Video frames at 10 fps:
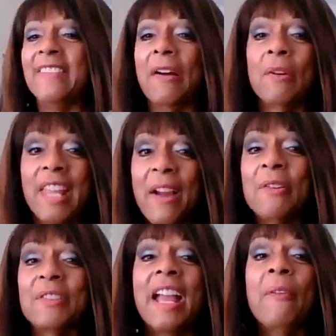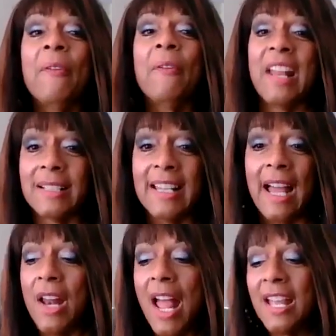And they were
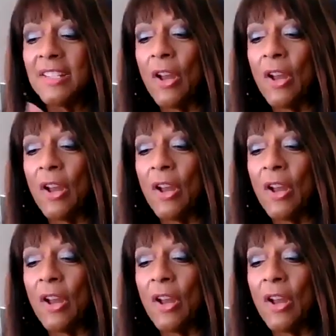knocked out.